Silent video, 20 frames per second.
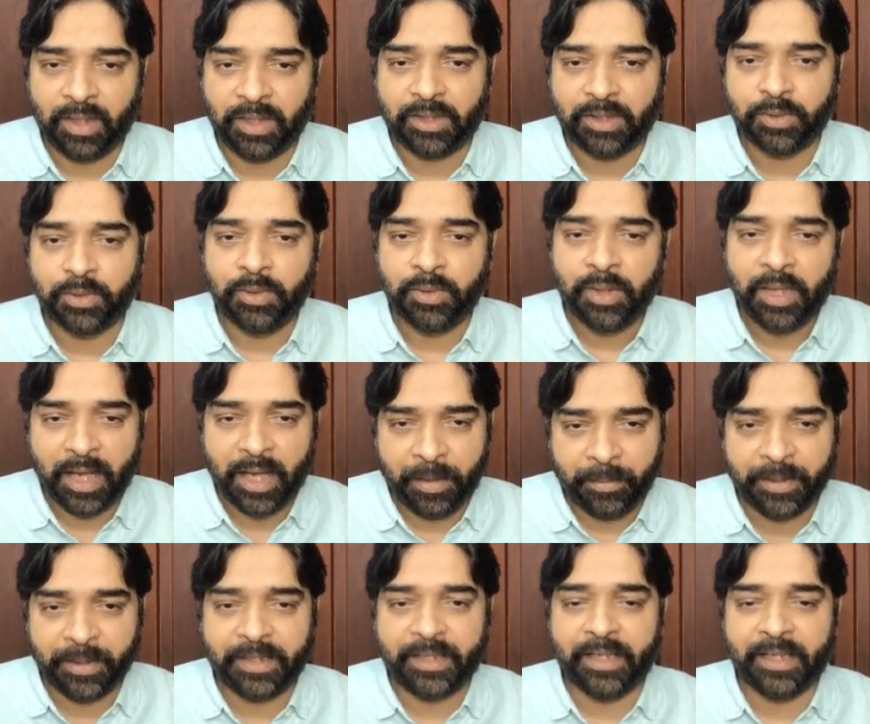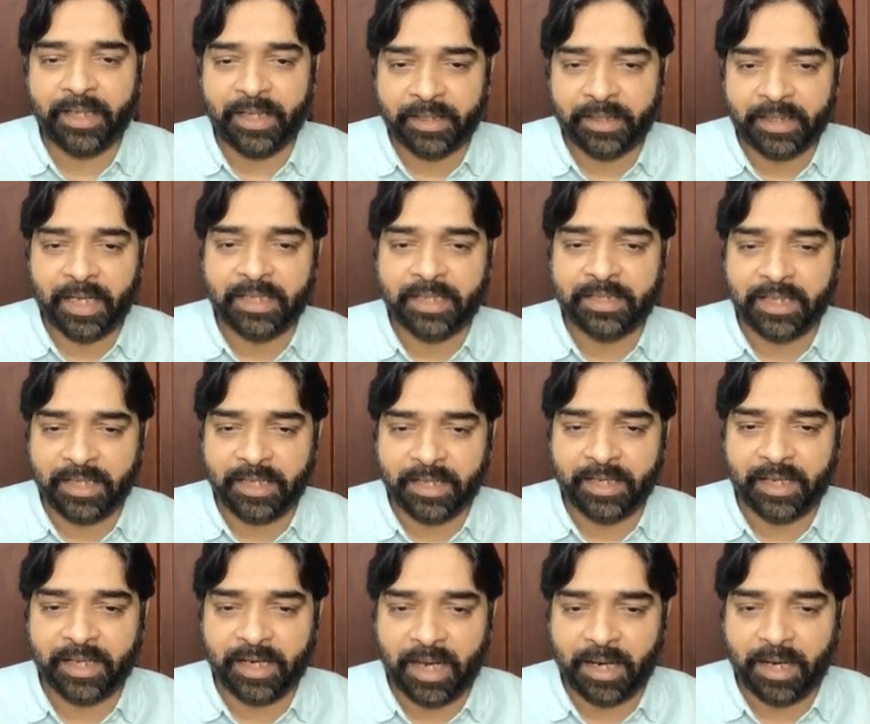to everything get cancelled
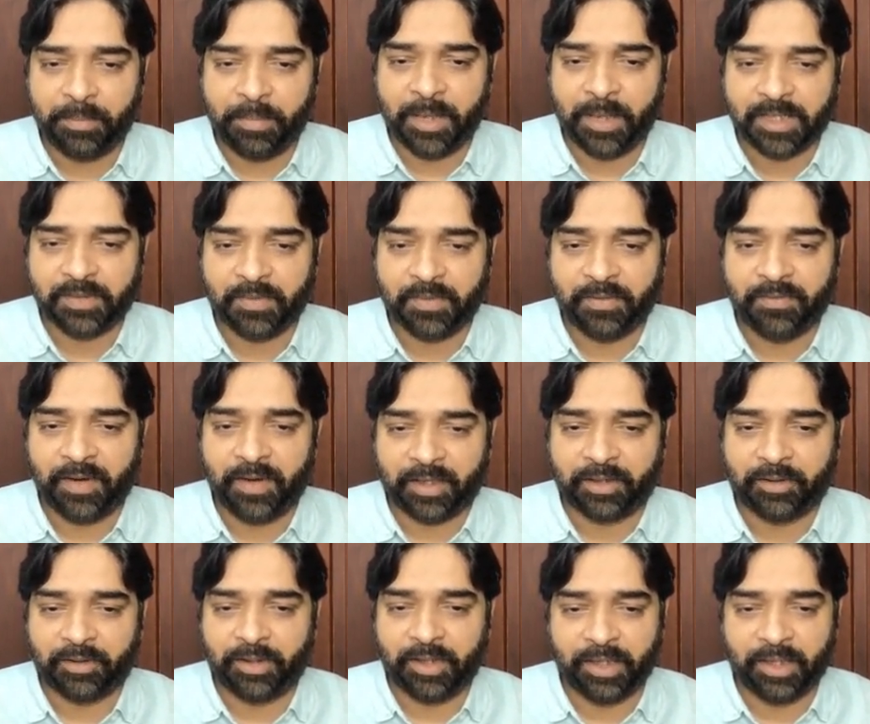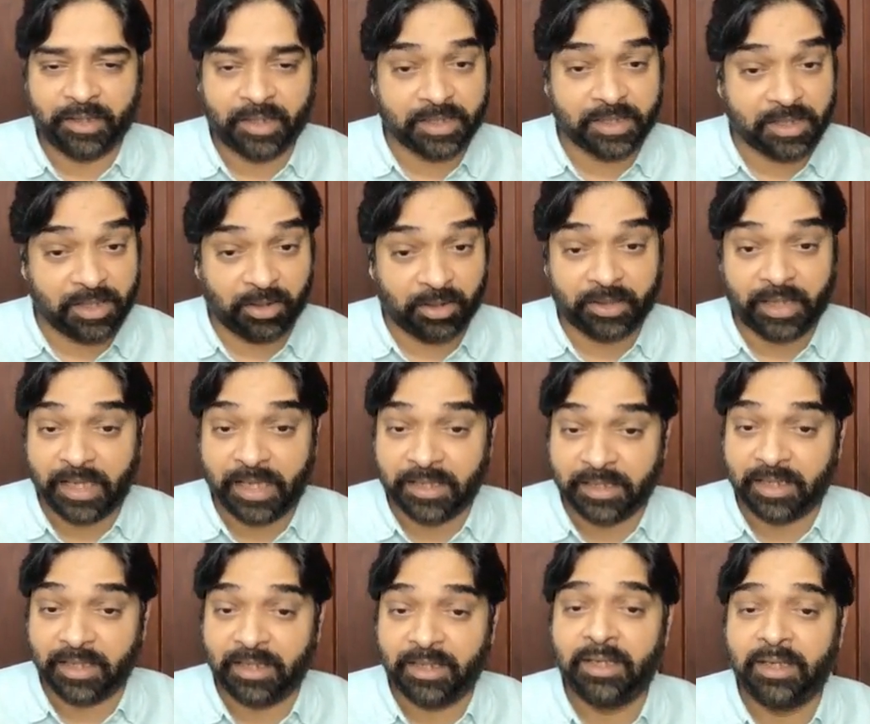here, n plus 1 factorial does not
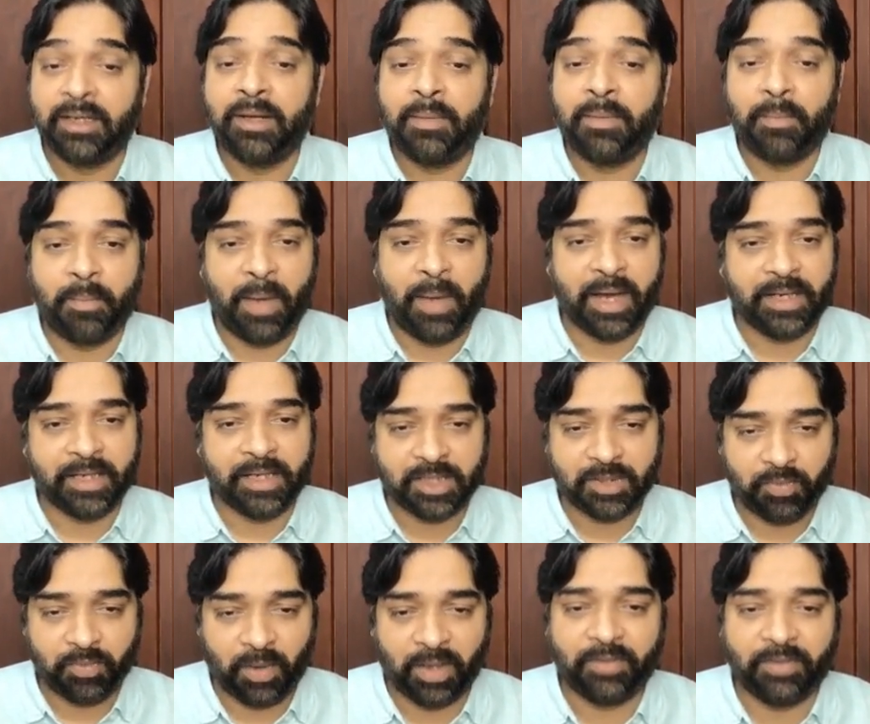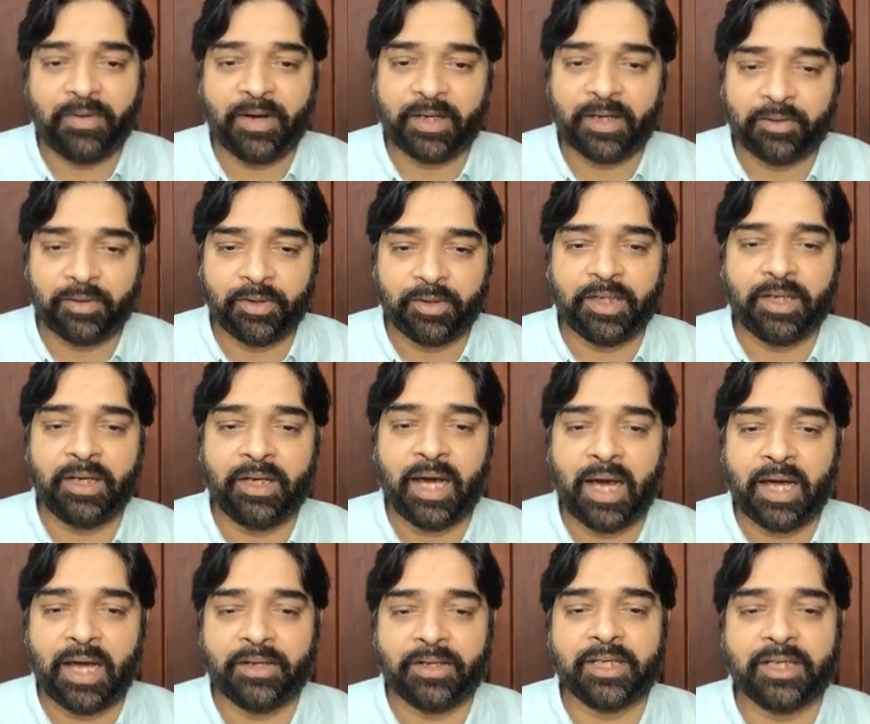cancel, minus 1 factorial,
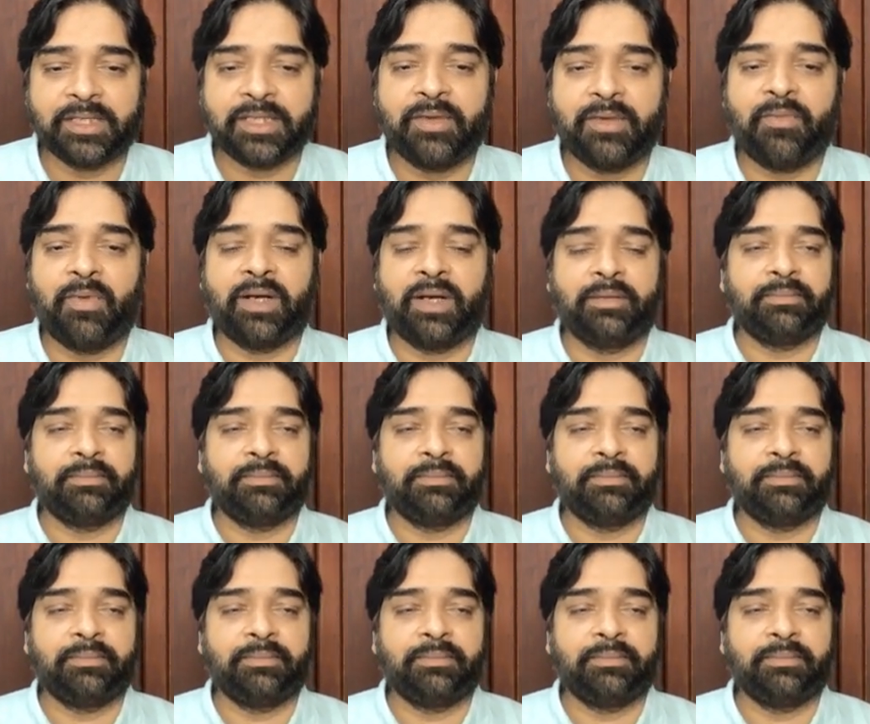or you can say 1.